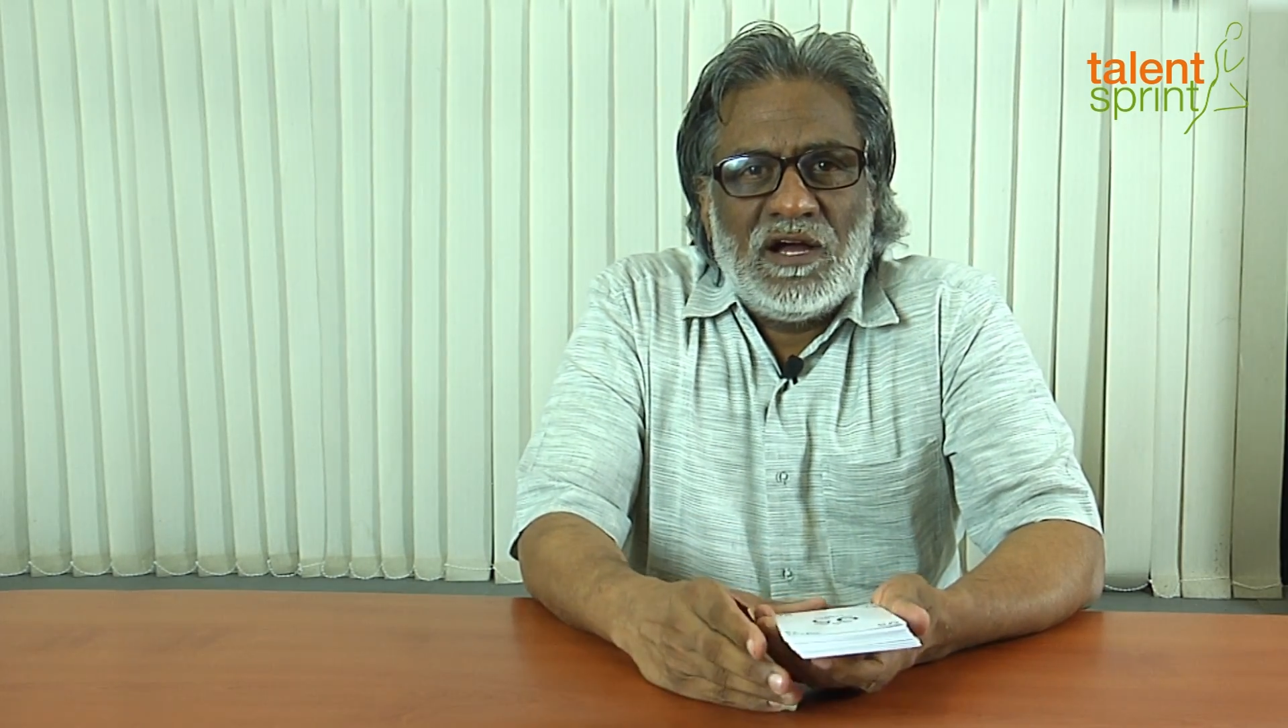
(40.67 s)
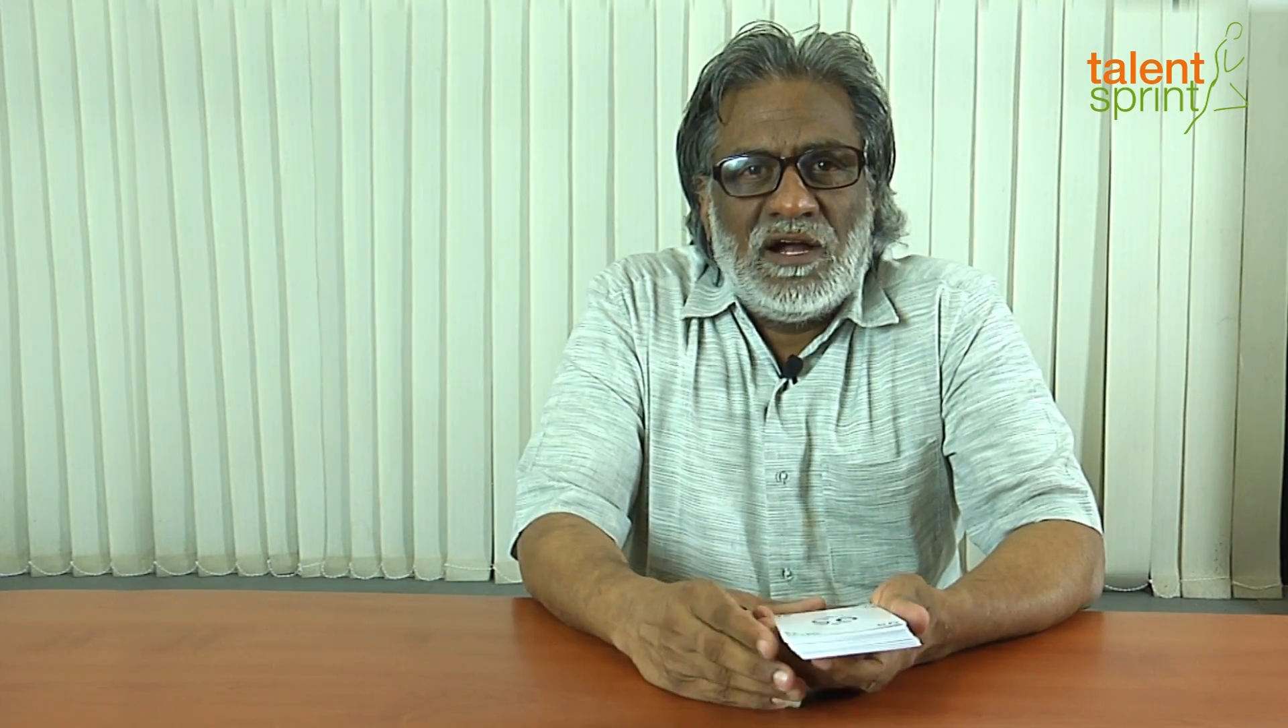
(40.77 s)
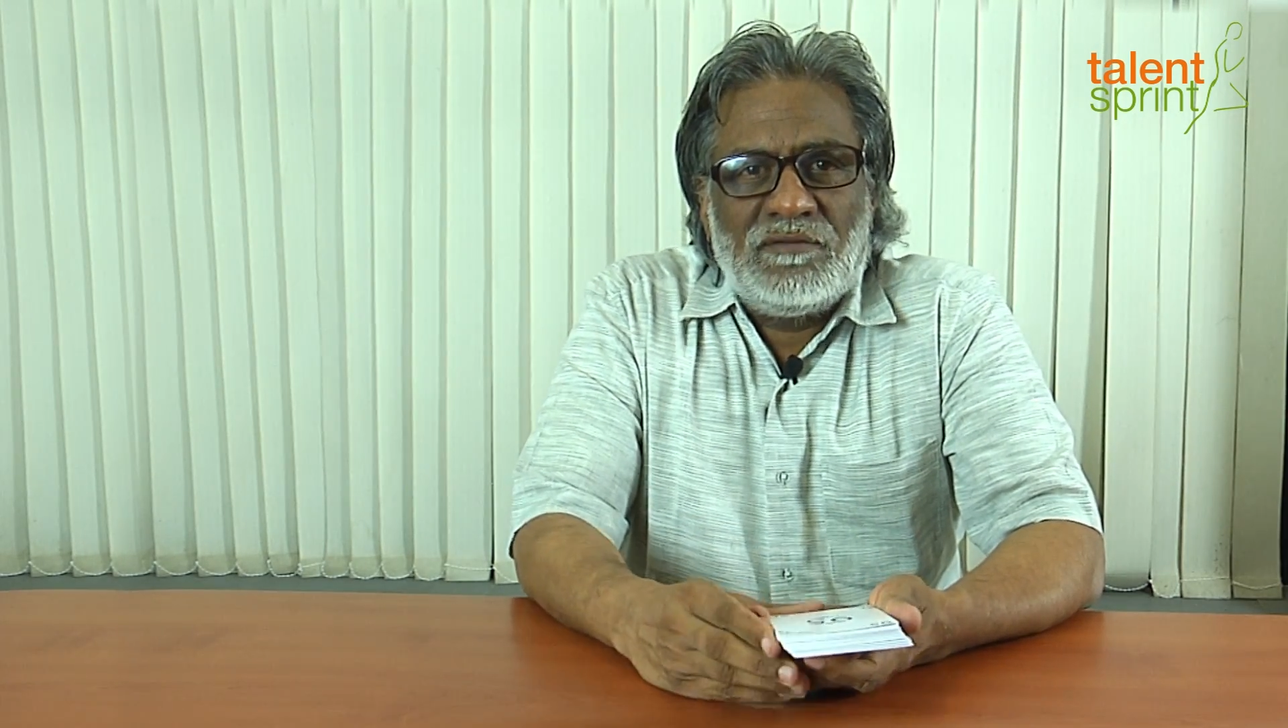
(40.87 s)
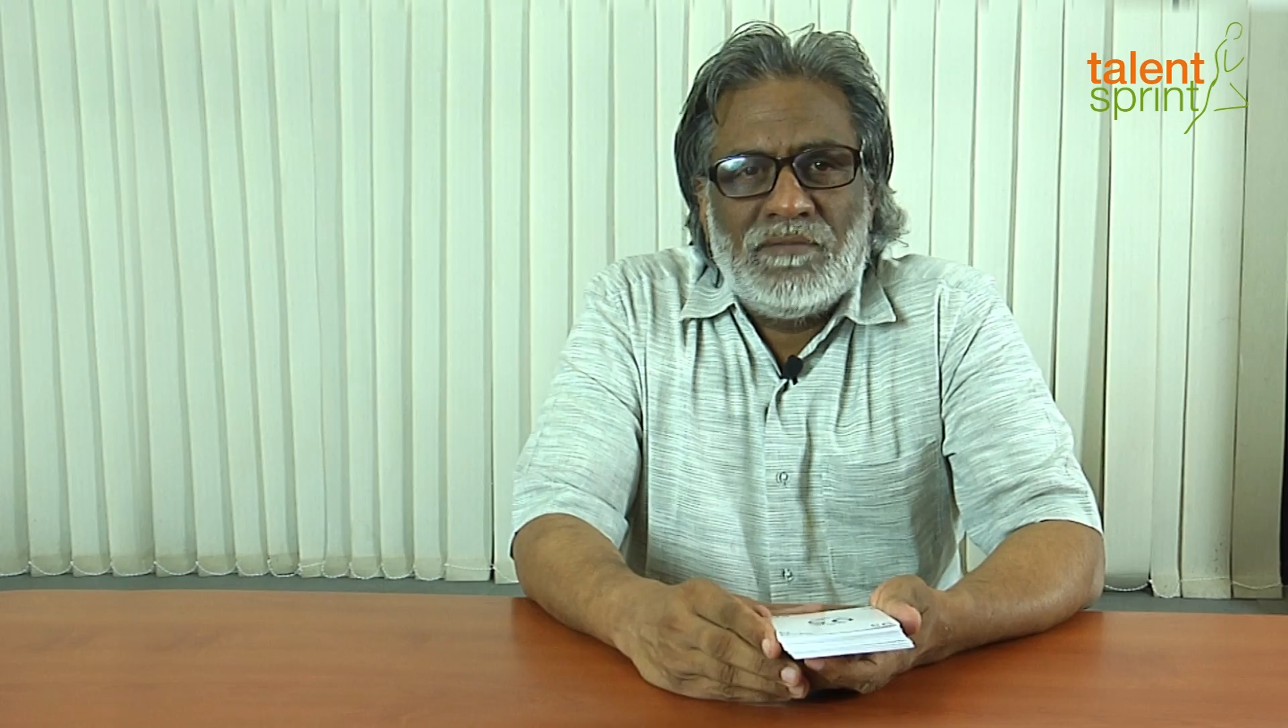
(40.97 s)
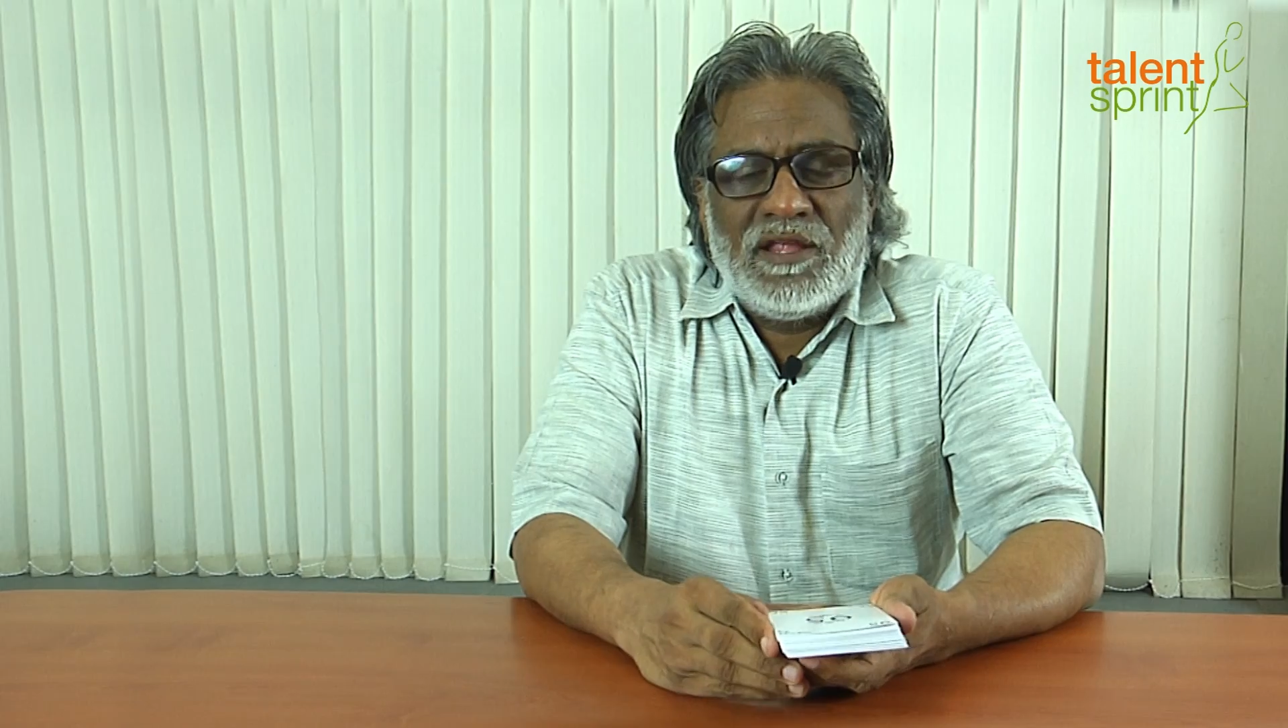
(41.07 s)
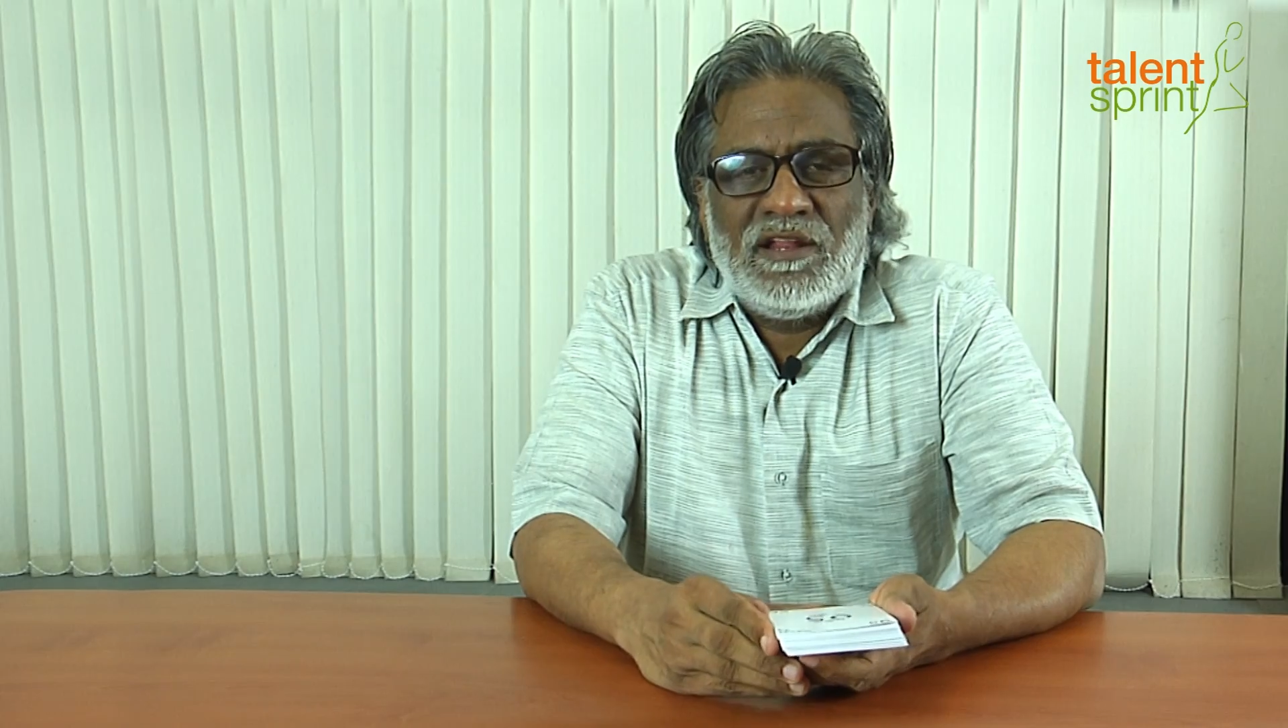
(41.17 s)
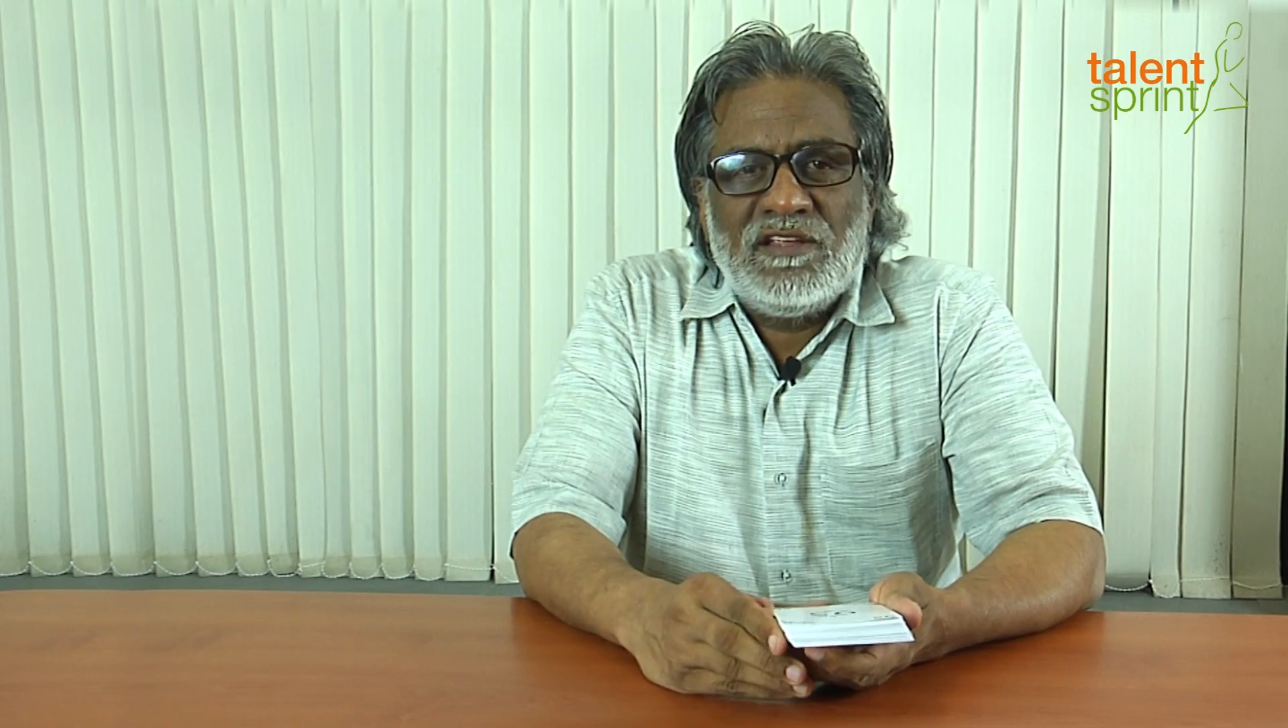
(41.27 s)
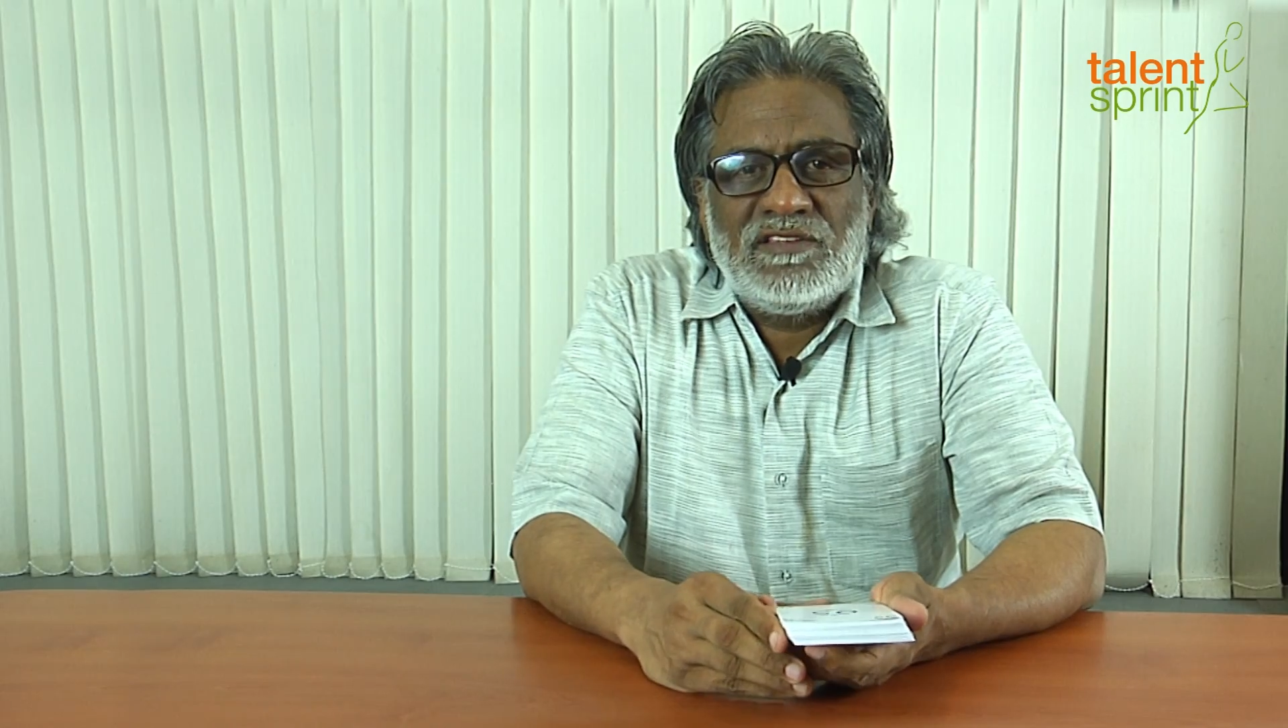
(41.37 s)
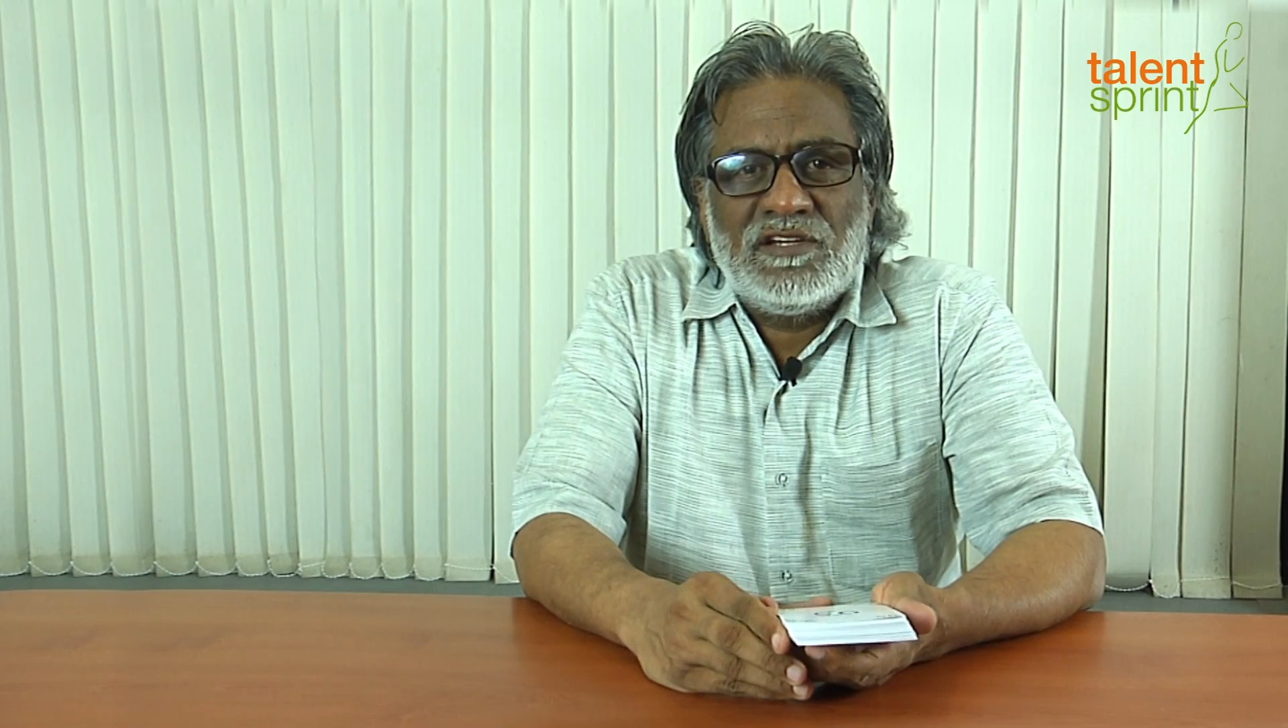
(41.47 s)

and binary